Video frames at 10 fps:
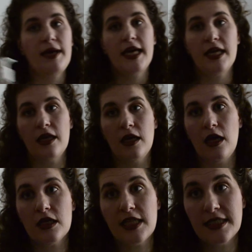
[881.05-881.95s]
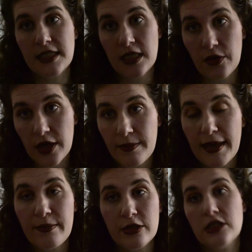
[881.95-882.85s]
mine, Cleansing Oil
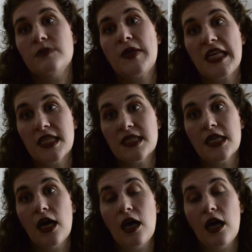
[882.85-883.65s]
by Burt's Bees.